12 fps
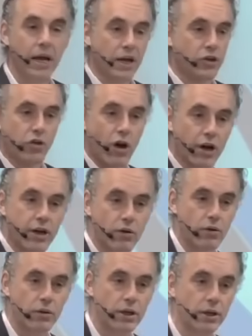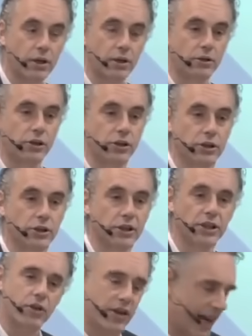and draw your own conclusions.
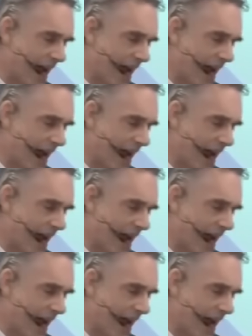And you can